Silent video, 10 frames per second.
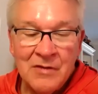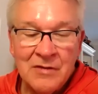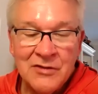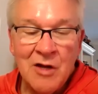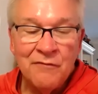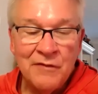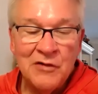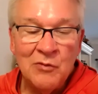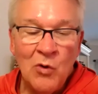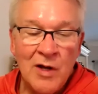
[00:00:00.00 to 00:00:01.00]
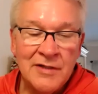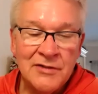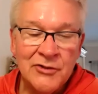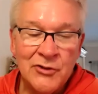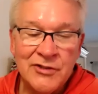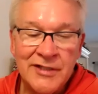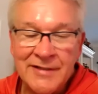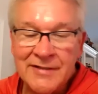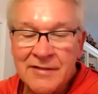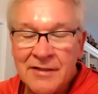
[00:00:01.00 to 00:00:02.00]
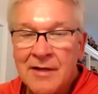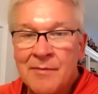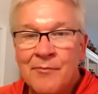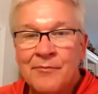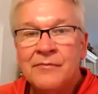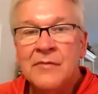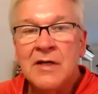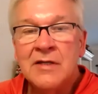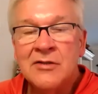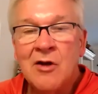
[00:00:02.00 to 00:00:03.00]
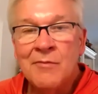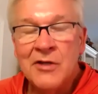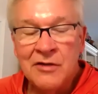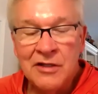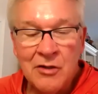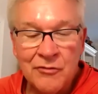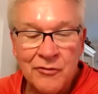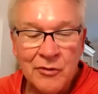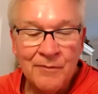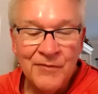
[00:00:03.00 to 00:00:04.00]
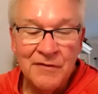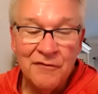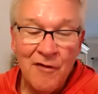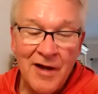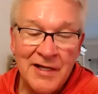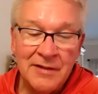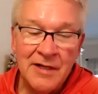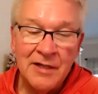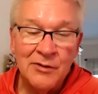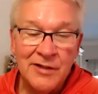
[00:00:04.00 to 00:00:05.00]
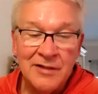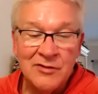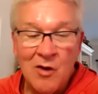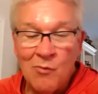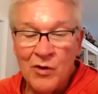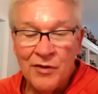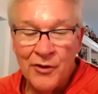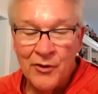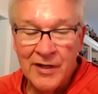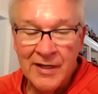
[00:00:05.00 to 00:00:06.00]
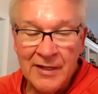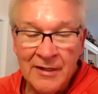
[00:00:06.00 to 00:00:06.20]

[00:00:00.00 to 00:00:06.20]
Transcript: Psalm 51 is Thursday's psalm that you need to go through. Then Friday, I look at Psalm 130.